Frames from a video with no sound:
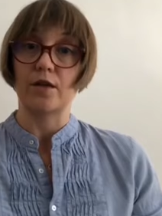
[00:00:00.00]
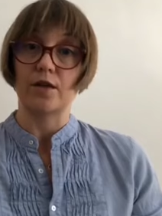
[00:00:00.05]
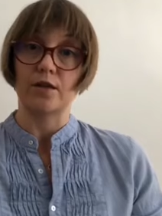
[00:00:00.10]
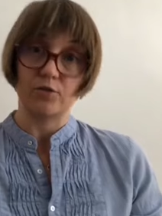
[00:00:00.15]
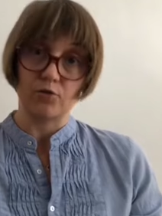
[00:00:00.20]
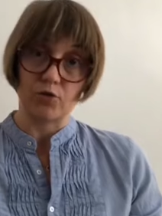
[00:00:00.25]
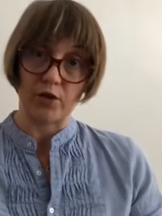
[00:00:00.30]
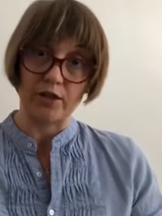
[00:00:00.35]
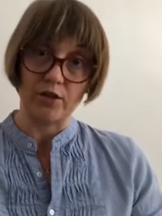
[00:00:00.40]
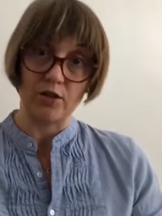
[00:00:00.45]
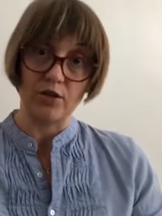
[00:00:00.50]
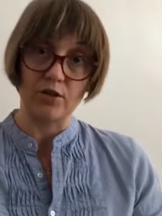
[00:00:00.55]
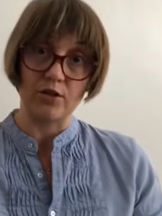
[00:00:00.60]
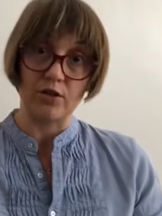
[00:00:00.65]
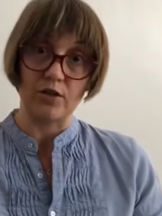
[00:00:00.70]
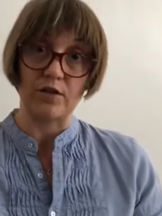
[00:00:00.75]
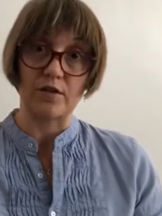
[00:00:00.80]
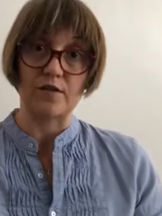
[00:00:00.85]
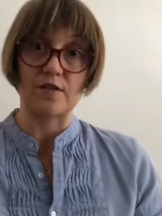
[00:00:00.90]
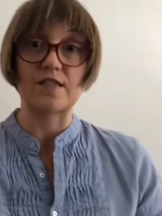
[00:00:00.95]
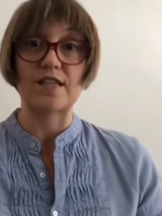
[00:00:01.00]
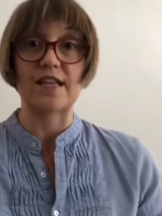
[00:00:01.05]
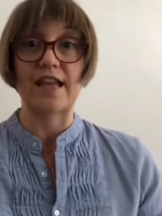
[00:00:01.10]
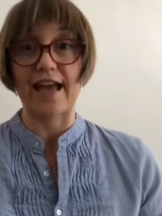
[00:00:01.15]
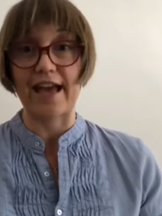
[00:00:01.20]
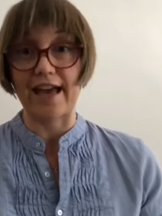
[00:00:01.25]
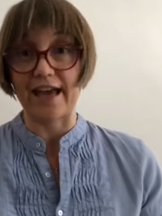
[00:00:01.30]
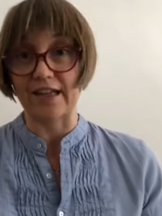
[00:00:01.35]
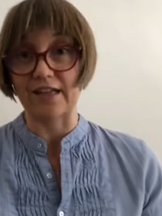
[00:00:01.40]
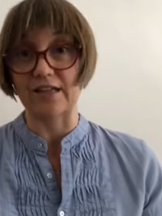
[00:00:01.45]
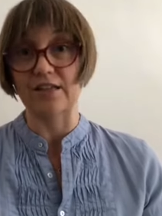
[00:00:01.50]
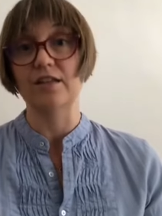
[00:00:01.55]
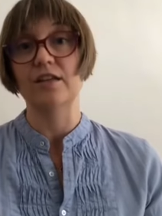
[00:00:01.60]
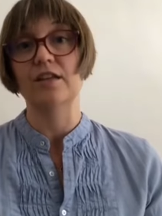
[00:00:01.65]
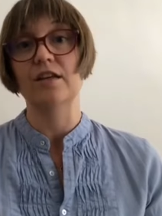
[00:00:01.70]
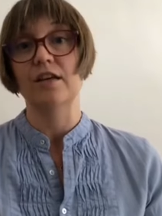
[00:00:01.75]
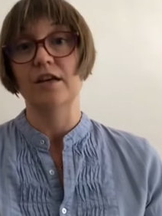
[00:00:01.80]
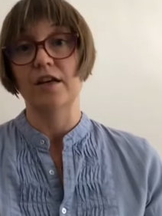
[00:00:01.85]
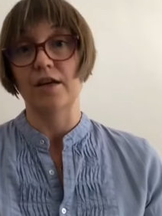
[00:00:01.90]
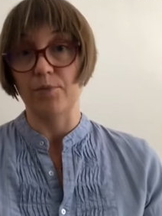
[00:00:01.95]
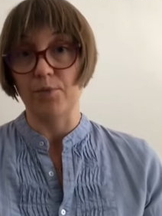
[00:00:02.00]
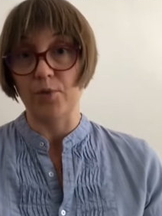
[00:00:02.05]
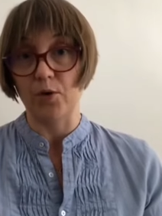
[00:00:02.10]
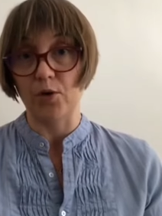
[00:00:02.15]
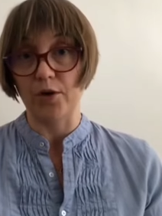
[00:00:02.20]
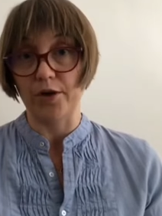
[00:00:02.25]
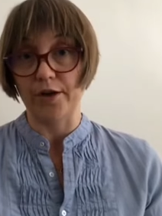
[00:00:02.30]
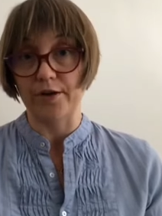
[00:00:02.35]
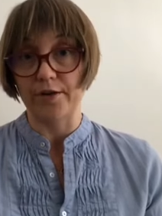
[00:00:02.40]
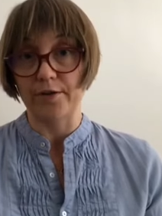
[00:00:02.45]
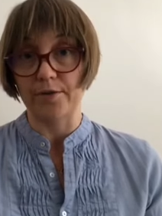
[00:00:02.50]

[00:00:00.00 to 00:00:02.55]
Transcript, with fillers: trade unions and employer.